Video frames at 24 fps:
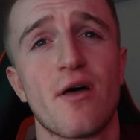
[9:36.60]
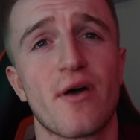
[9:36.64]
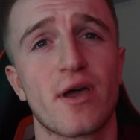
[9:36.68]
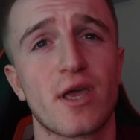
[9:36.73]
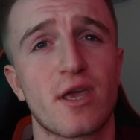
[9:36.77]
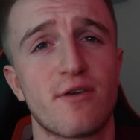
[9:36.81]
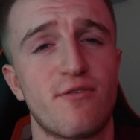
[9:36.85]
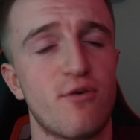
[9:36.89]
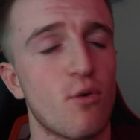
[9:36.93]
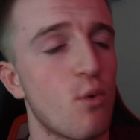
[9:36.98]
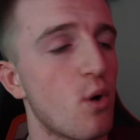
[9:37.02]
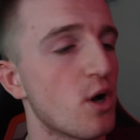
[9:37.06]

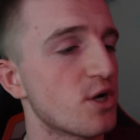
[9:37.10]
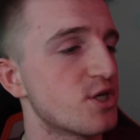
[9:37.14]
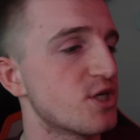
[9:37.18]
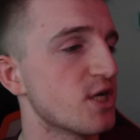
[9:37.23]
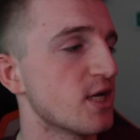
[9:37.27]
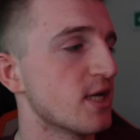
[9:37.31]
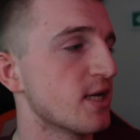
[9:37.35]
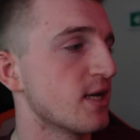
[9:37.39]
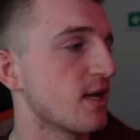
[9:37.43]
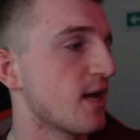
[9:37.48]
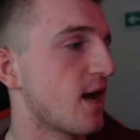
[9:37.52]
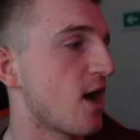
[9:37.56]
thank you for
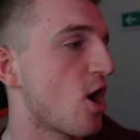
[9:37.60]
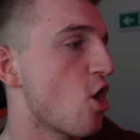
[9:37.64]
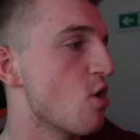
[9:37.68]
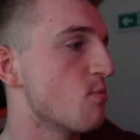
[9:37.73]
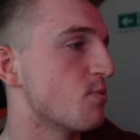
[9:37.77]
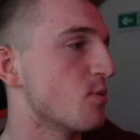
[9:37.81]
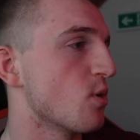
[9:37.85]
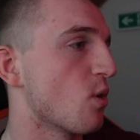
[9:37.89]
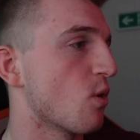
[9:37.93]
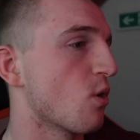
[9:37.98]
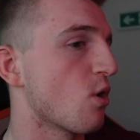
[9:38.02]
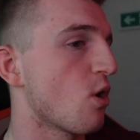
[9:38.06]
watching. I
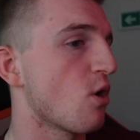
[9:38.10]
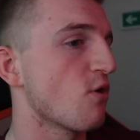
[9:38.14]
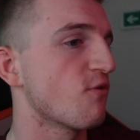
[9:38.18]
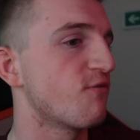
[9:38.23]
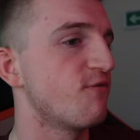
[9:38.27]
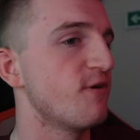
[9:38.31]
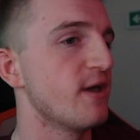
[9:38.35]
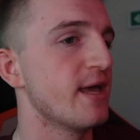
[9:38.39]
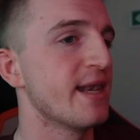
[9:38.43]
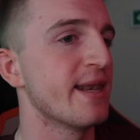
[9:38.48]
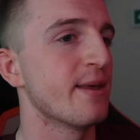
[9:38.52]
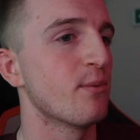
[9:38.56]
hope you're all
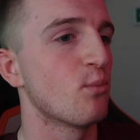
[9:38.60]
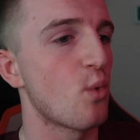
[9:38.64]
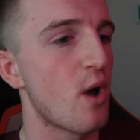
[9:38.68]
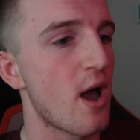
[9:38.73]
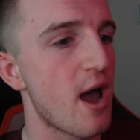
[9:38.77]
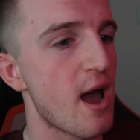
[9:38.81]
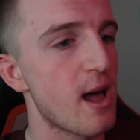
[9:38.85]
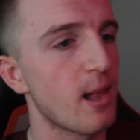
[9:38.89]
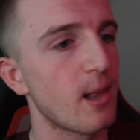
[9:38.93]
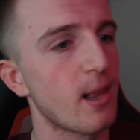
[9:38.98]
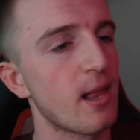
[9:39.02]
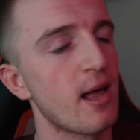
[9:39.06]
feeling
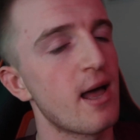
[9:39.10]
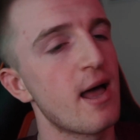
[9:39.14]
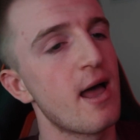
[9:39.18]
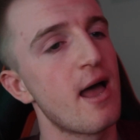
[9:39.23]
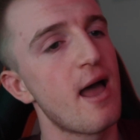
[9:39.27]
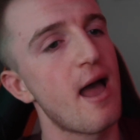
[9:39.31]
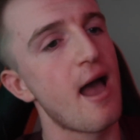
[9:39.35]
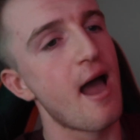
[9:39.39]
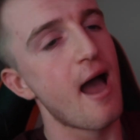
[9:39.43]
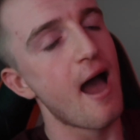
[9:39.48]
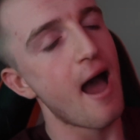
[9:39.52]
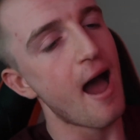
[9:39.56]
well.
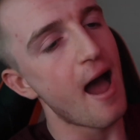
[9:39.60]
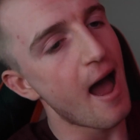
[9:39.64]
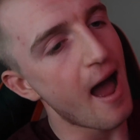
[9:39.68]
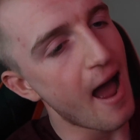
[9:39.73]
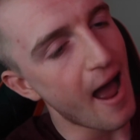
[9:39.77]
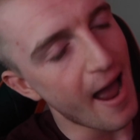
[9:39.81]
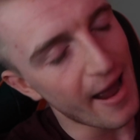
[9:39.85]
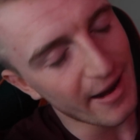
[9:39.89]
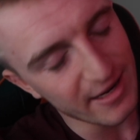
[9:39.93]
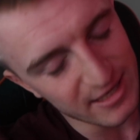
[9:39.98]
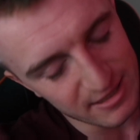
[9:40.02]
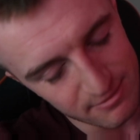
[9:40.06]

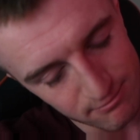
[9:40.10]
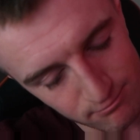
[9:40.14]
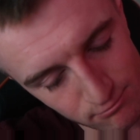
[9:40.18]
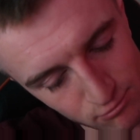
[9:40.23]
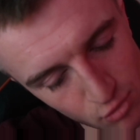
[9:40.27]
As